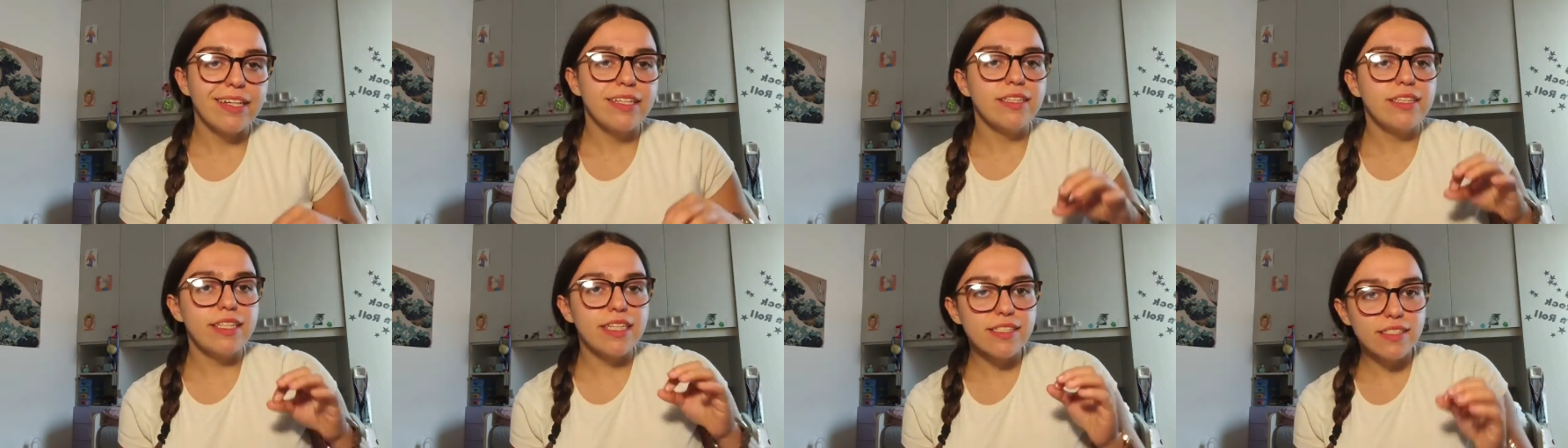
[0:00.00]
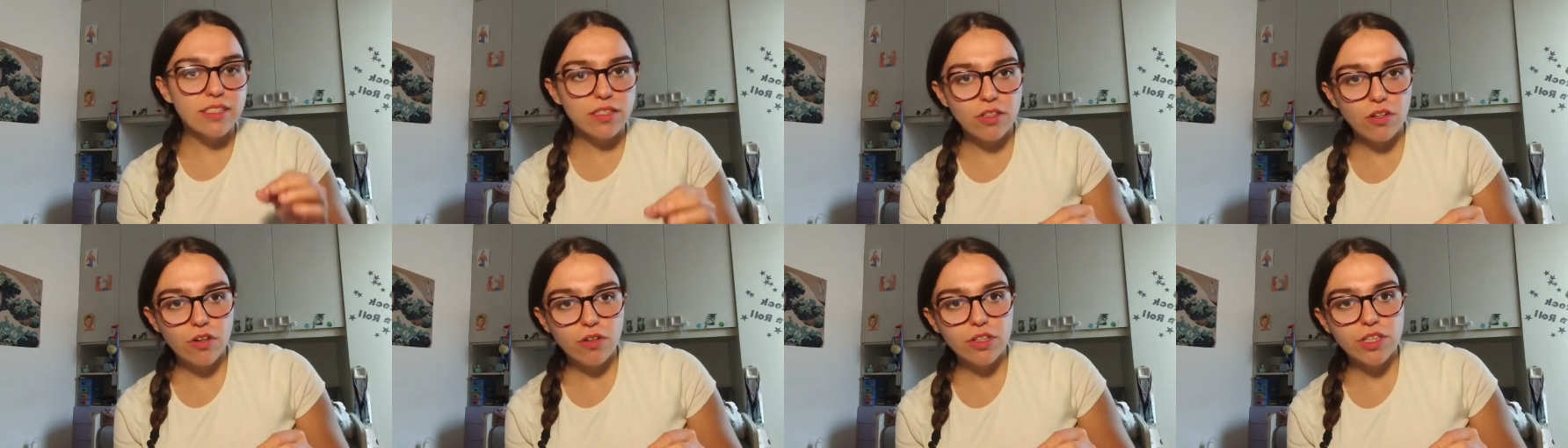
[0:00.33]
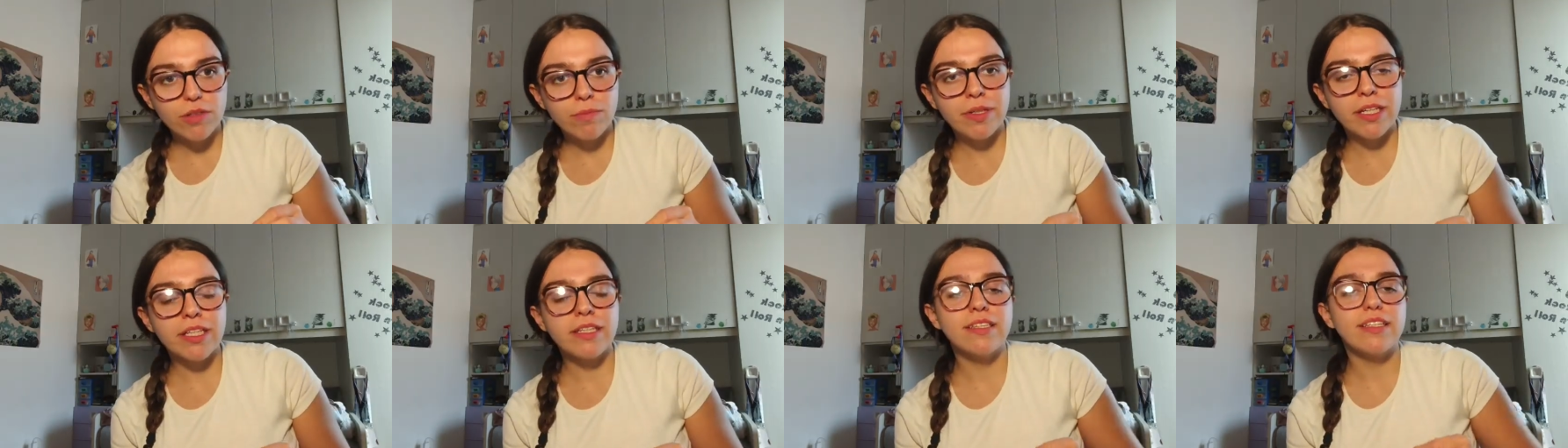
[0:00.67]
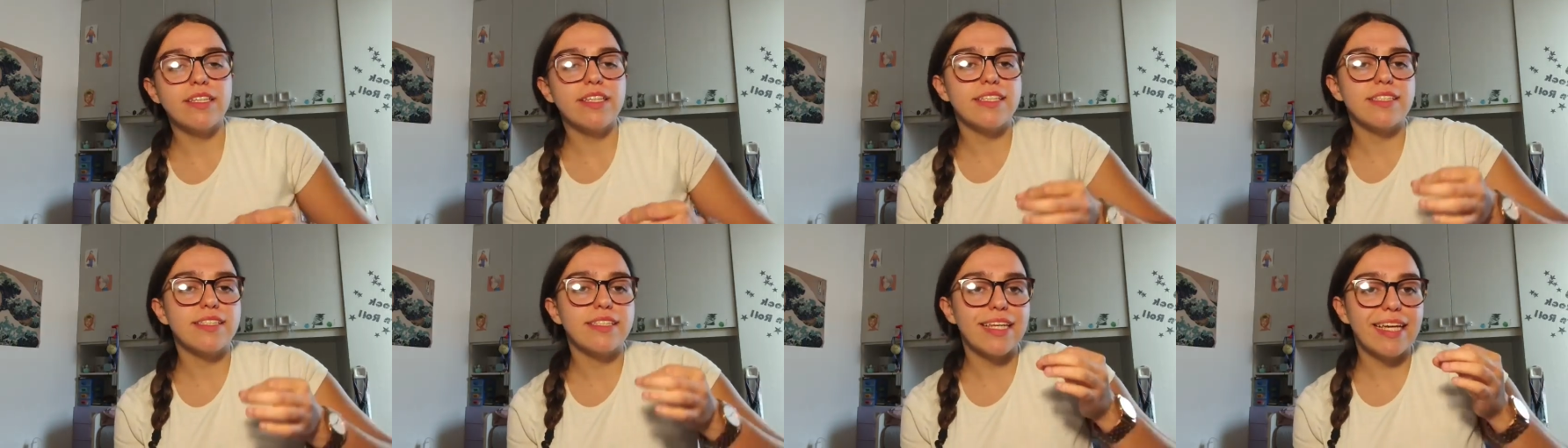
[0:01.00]
This document
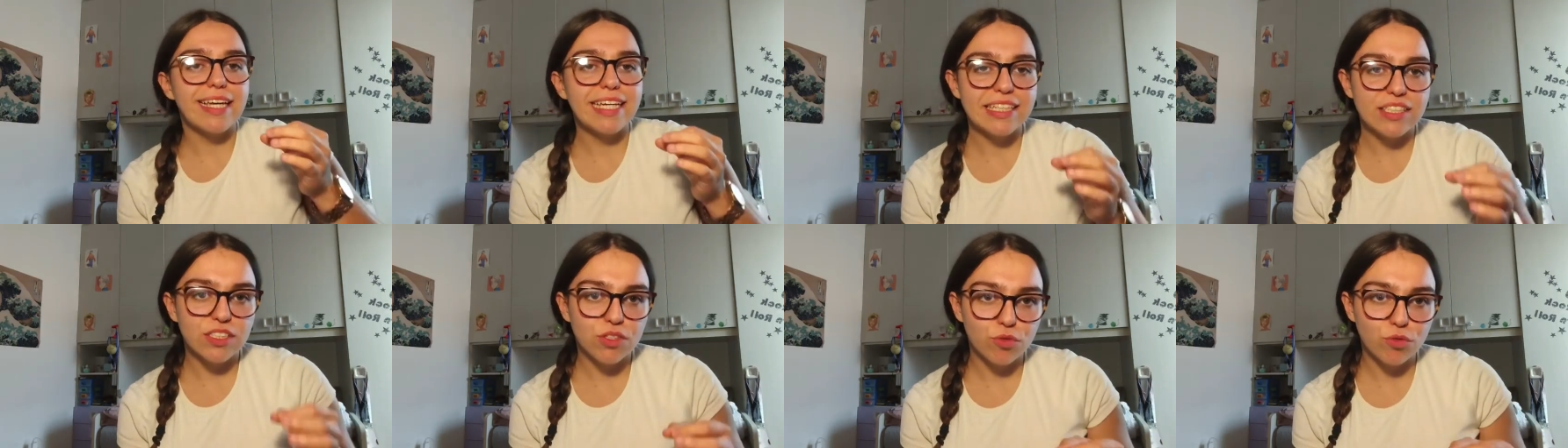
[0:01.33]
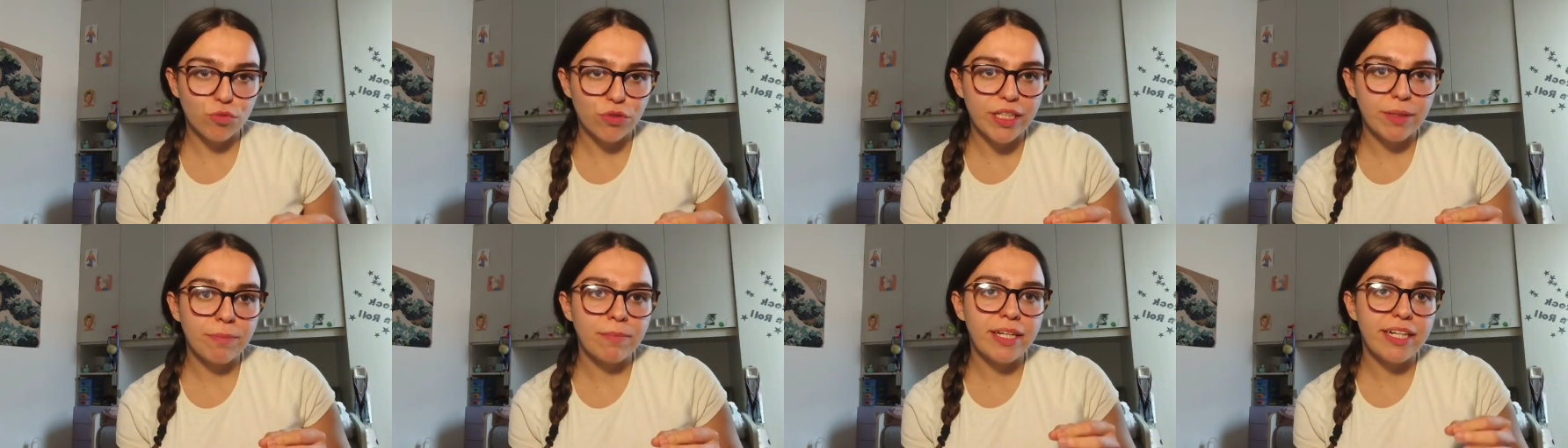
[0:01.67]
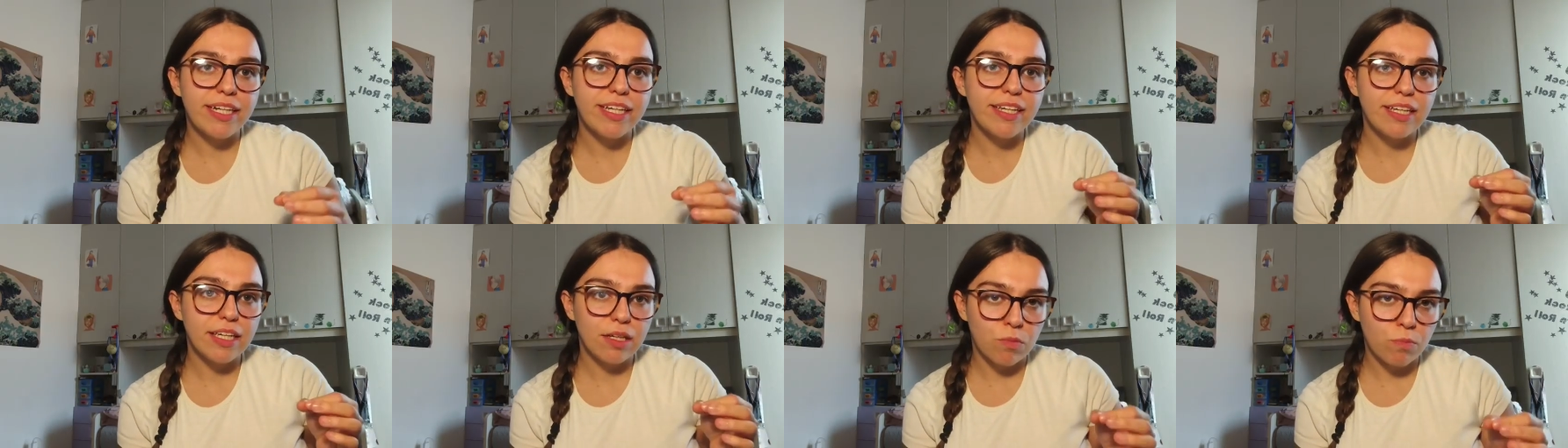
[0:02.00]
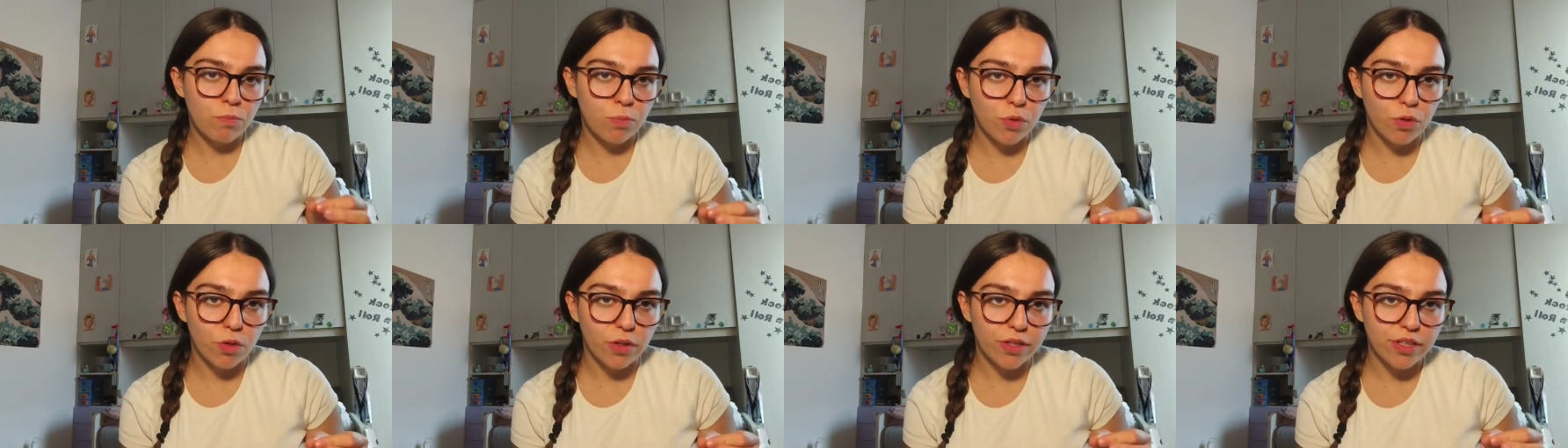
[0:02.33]
is extremely
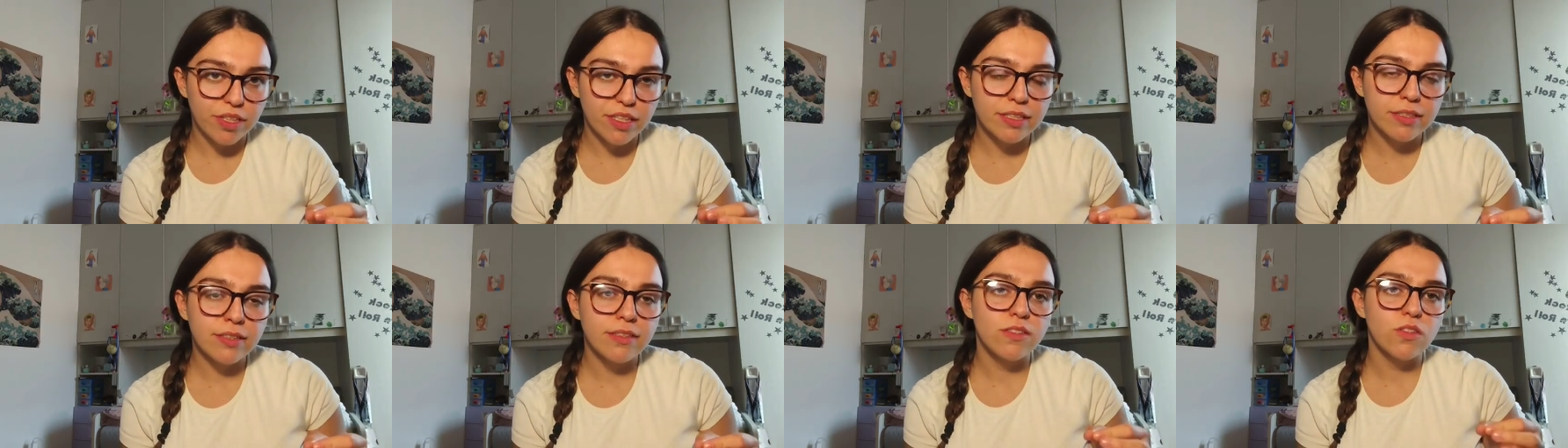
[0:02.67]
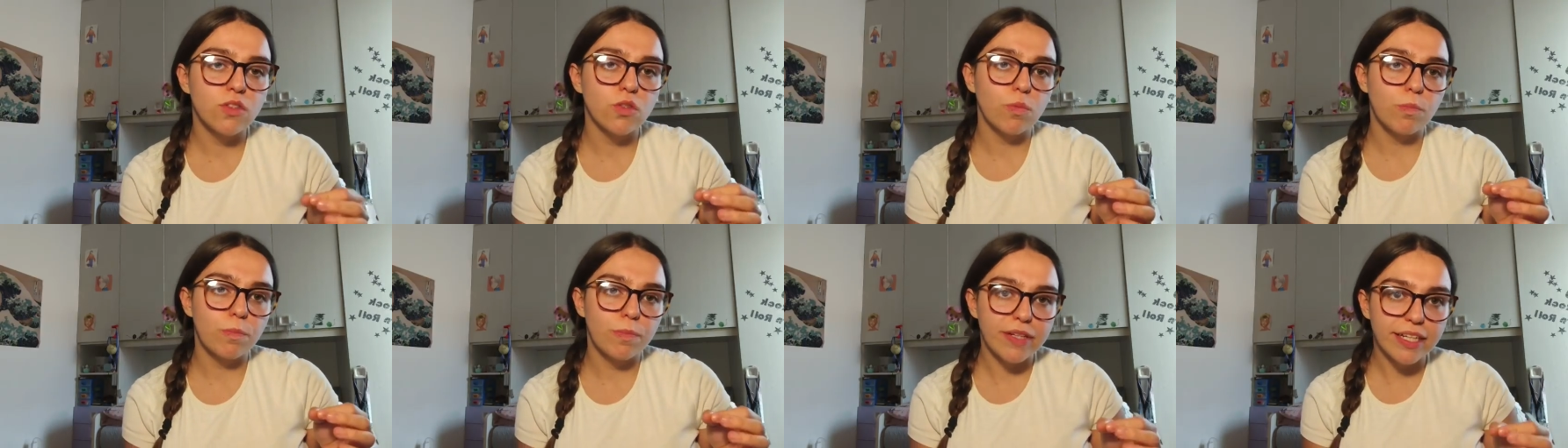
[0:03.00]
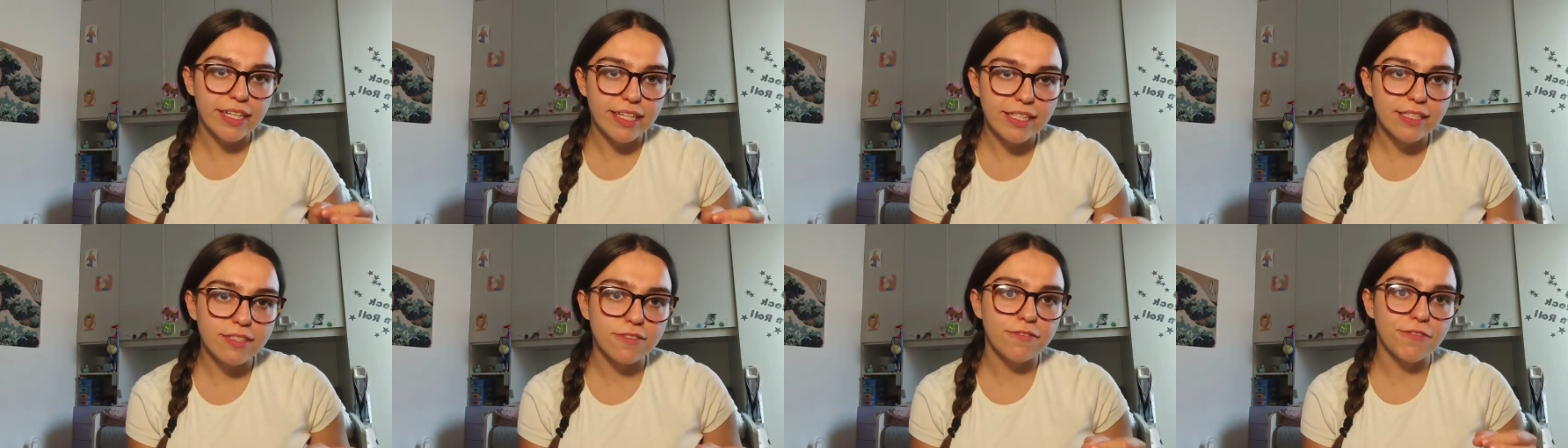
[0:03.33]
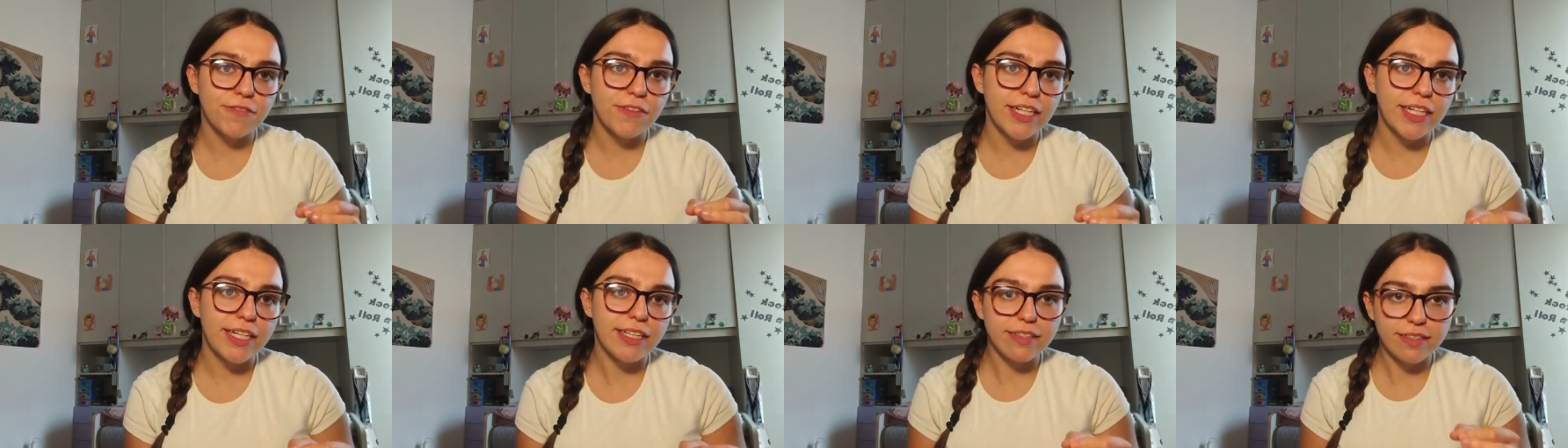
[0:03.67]
important, so please
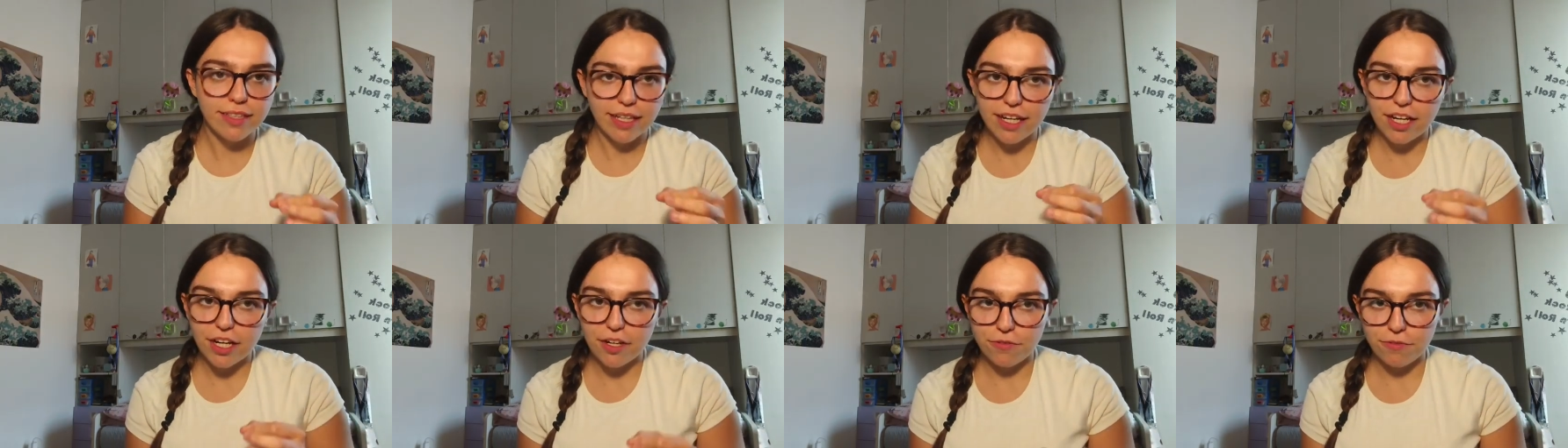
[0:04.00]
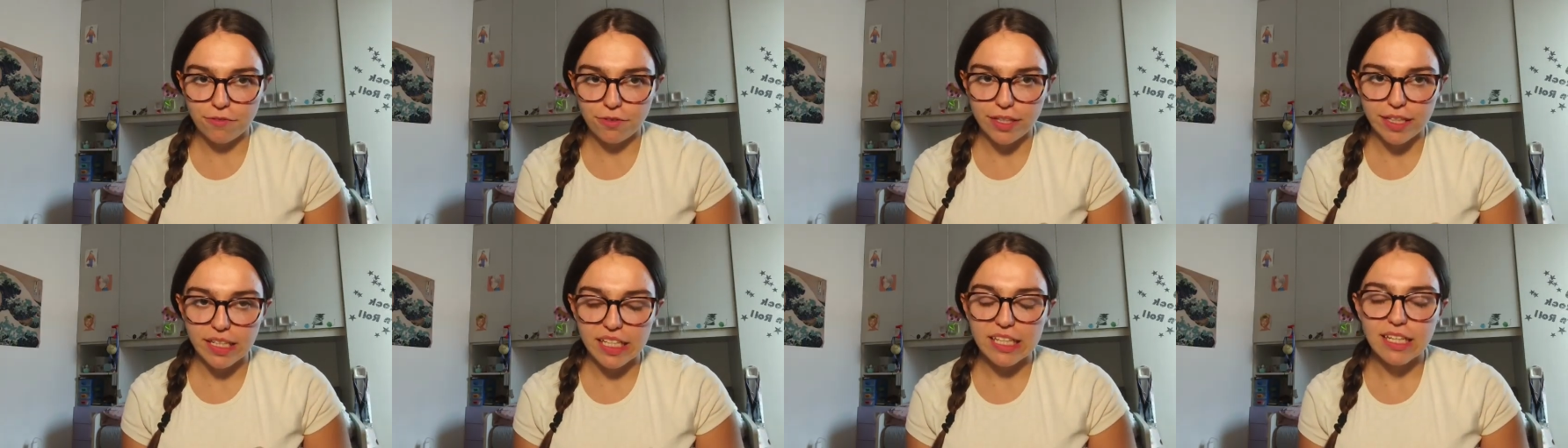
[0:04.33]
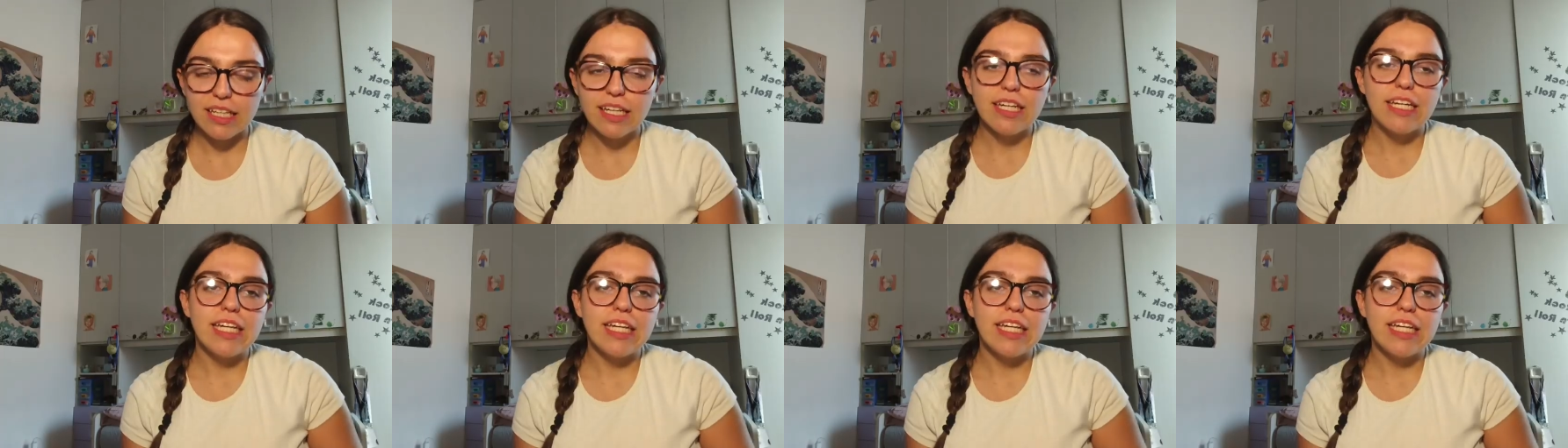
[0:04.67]
fill it carefully.